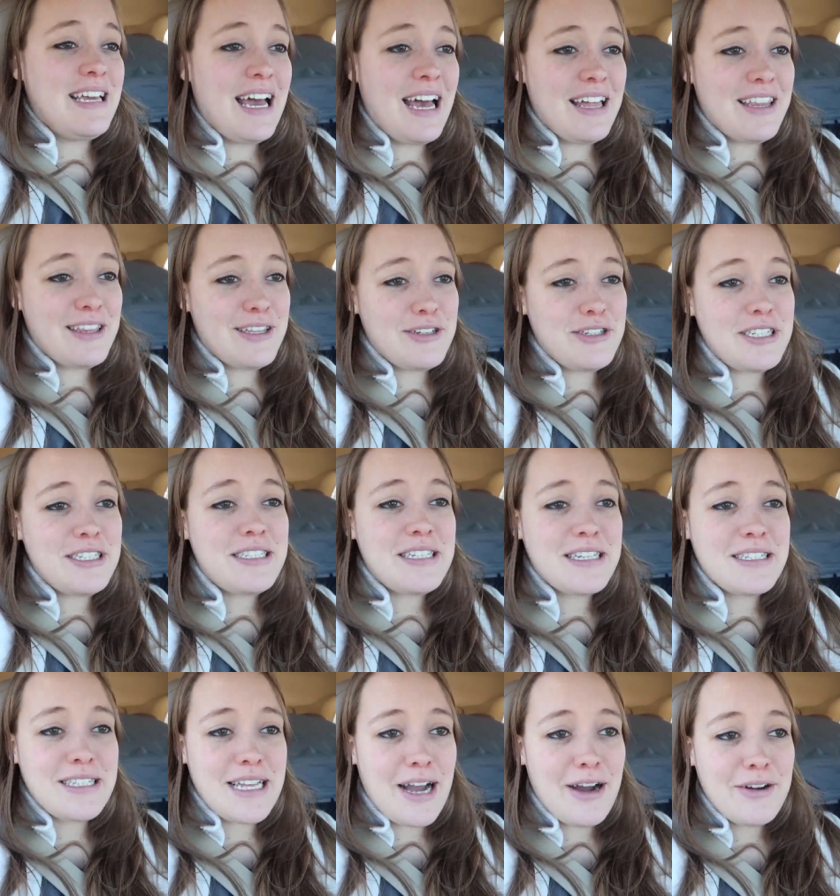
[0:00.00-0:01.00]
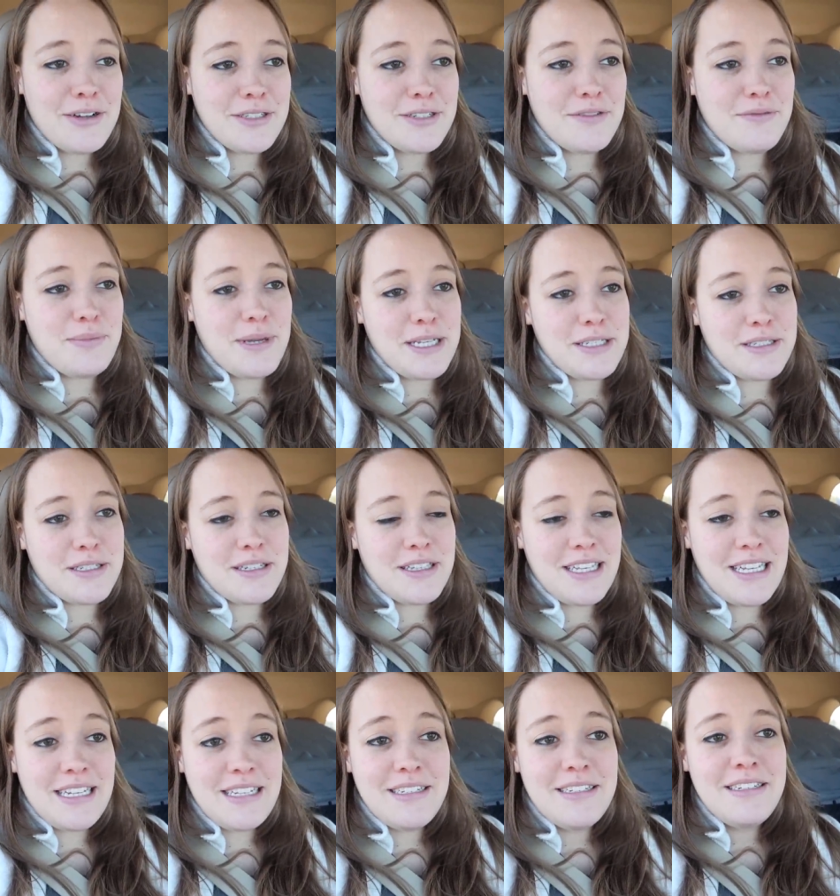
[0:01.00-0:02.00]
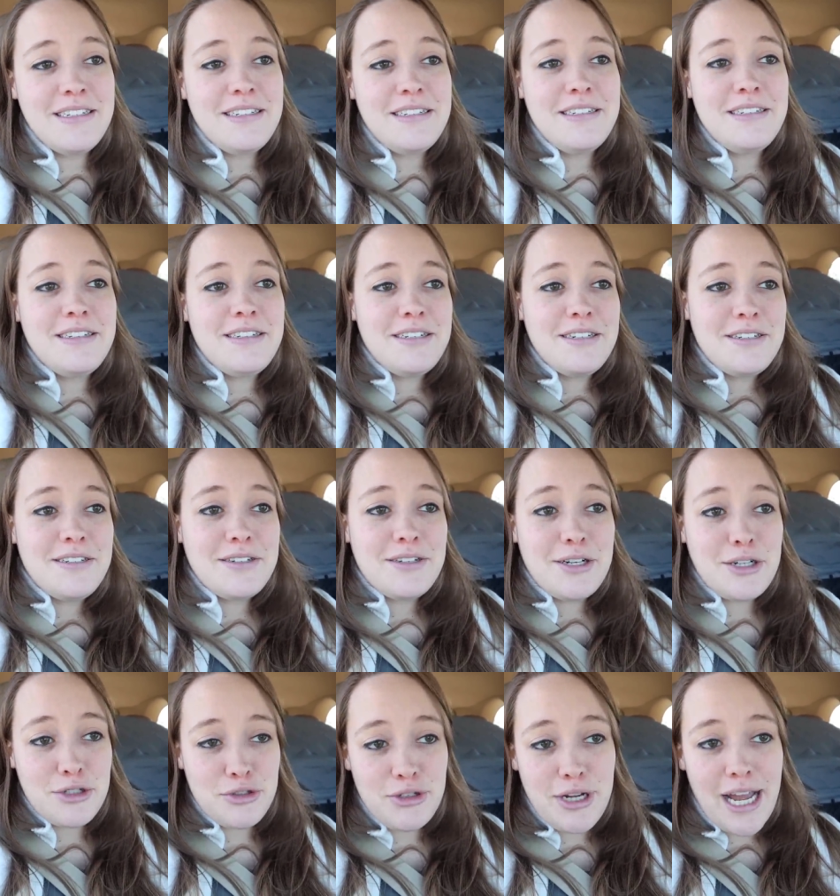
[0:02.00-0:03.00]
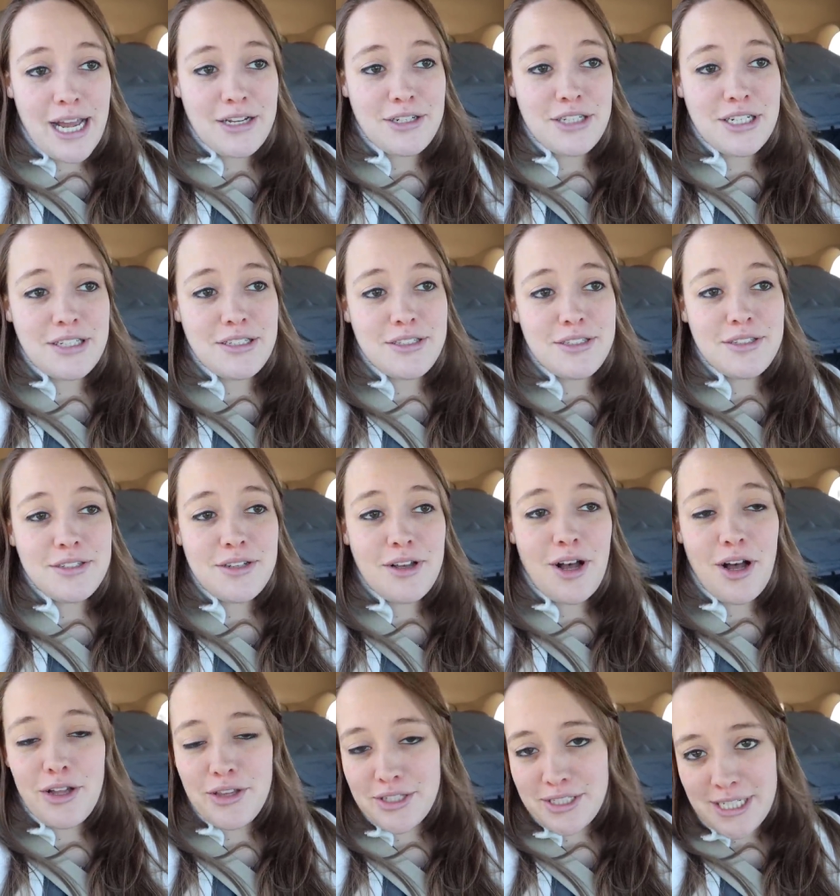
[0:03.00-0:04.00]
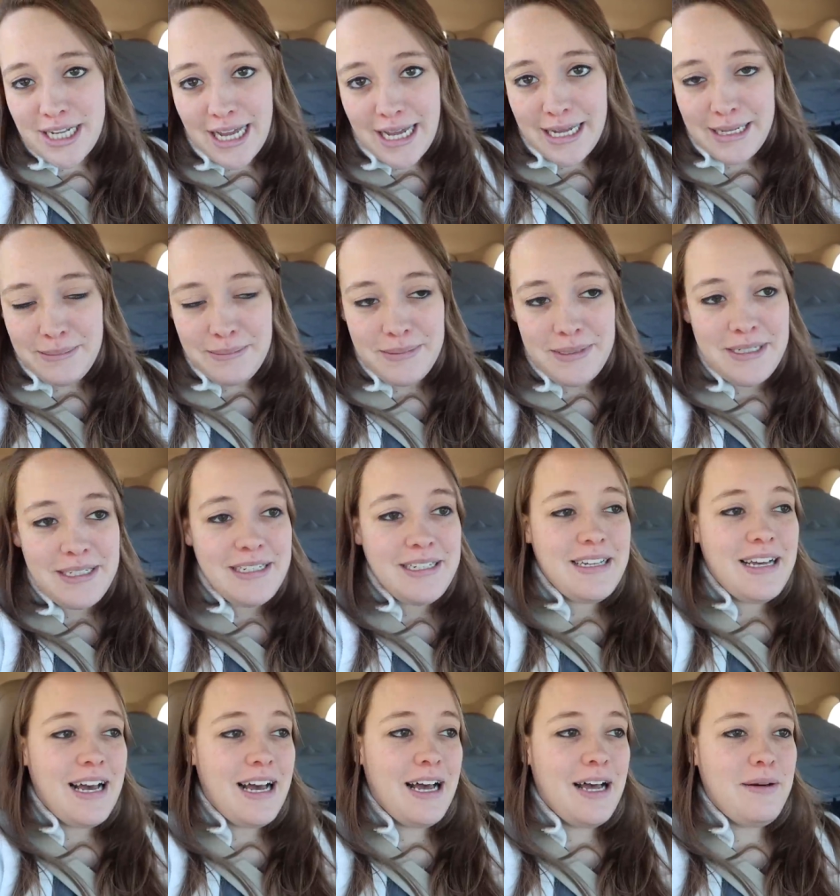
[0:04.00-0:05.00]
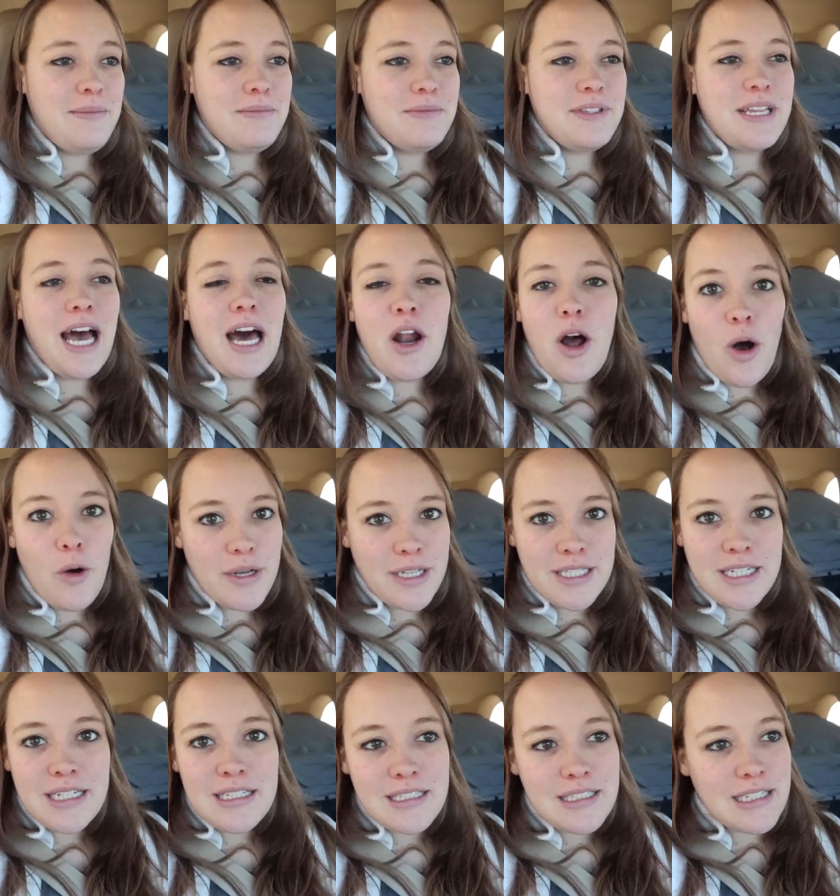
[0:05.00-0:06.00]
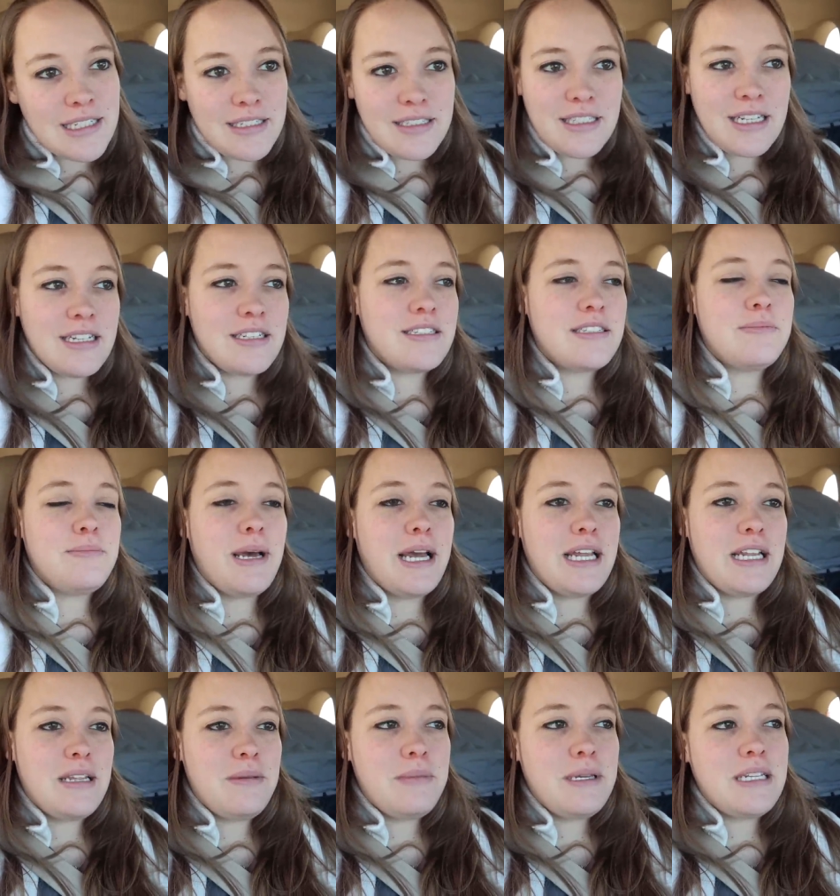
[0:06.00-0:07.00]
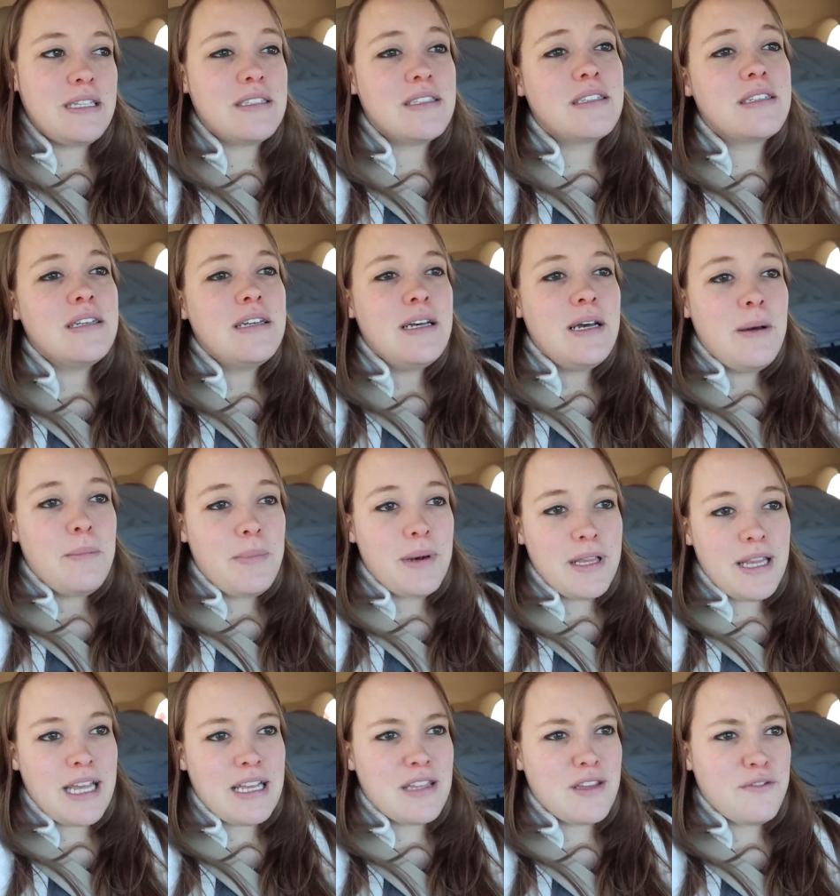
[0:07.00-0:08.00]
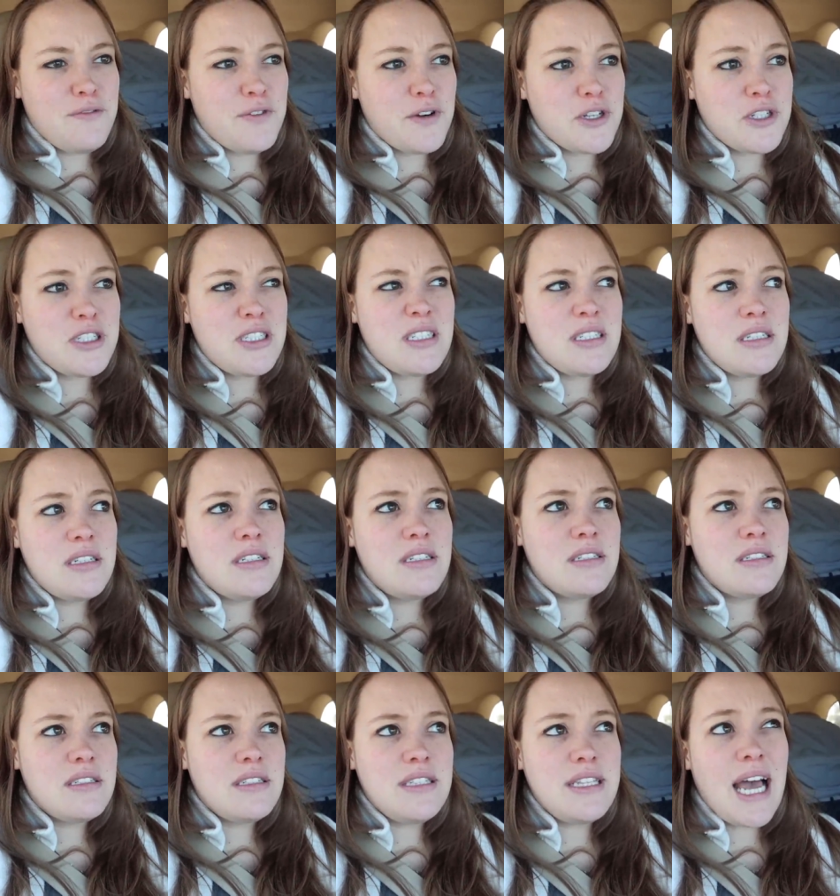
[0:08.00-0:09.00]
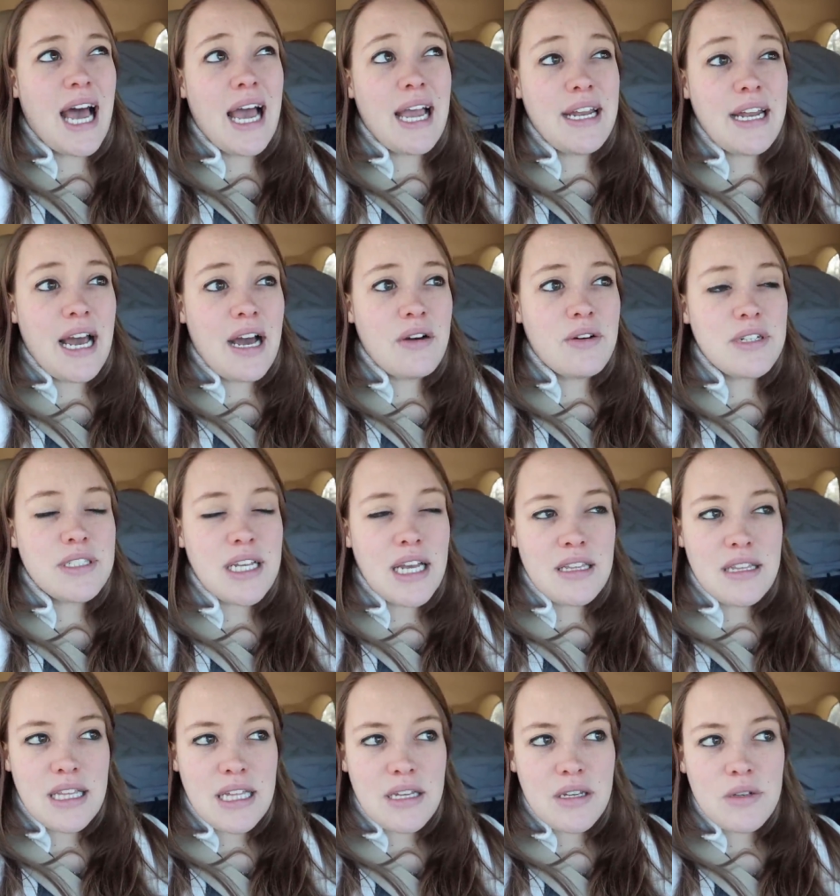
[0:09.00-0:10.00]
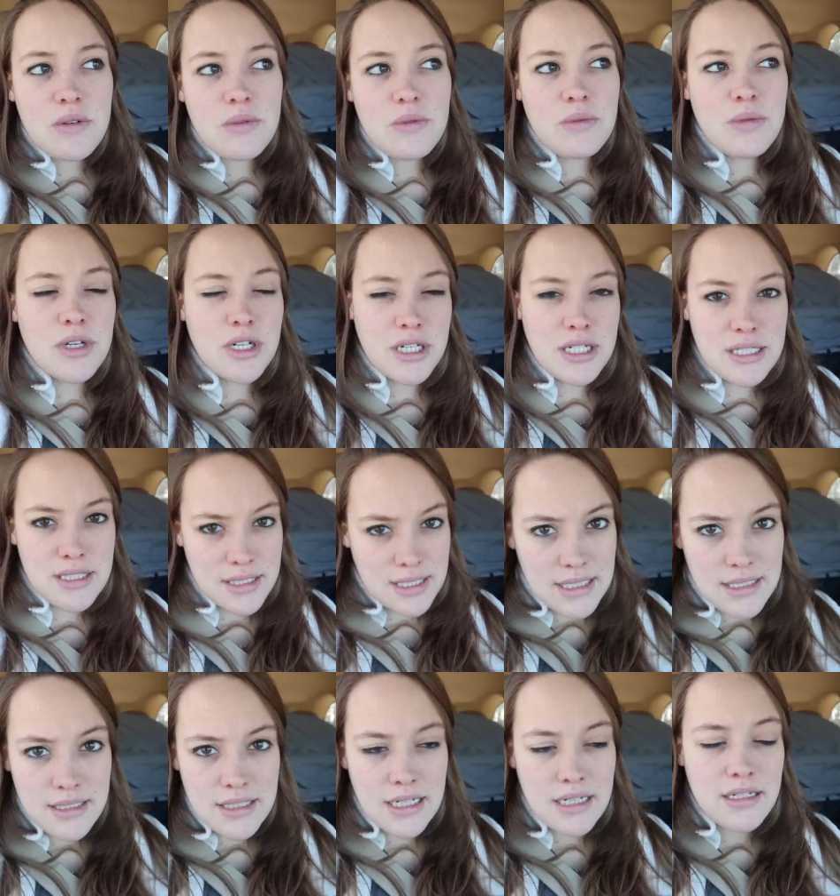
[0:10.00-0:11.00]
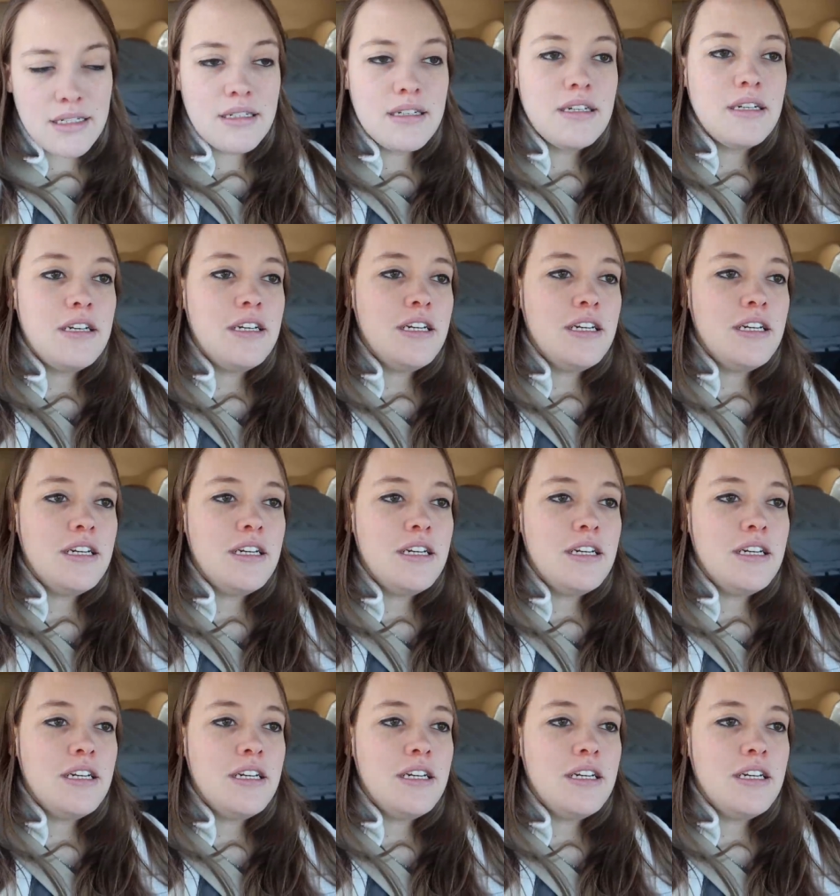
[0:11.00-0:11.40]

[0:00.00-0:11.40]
Yeah, 36 hours of basically contractions all the time. Um, not always consistent by any means, but like the first nine hours I think were consistent.